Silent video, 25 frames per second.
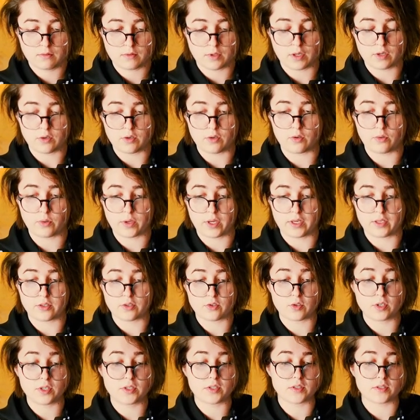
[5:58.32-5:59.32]
A new way to
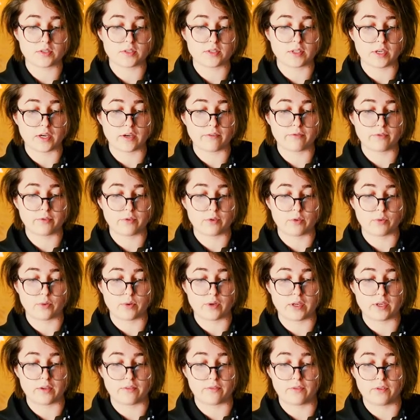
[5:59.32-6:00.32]
treat yourself, a new
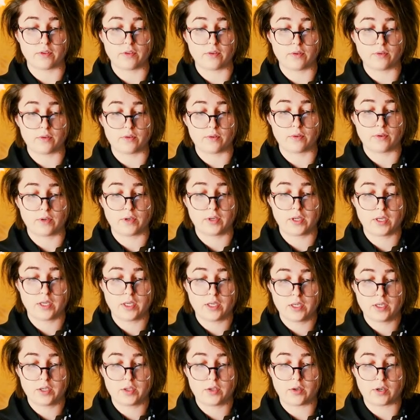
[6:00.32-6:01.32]
way to view
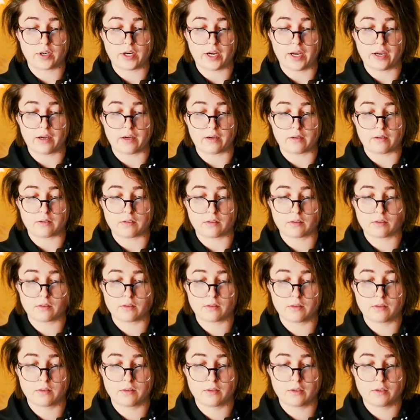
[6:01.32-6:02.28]
your health.